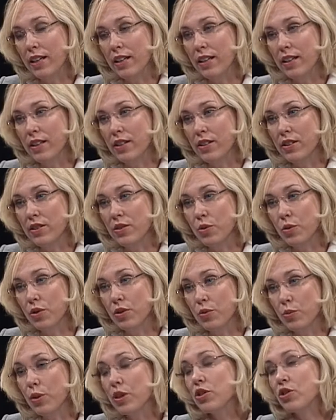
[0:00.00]
is
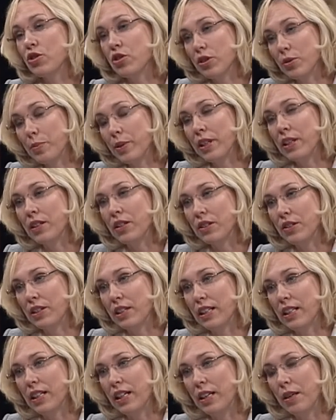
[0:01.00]
what should be
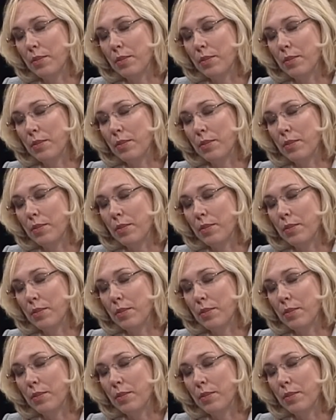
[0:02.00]
included in a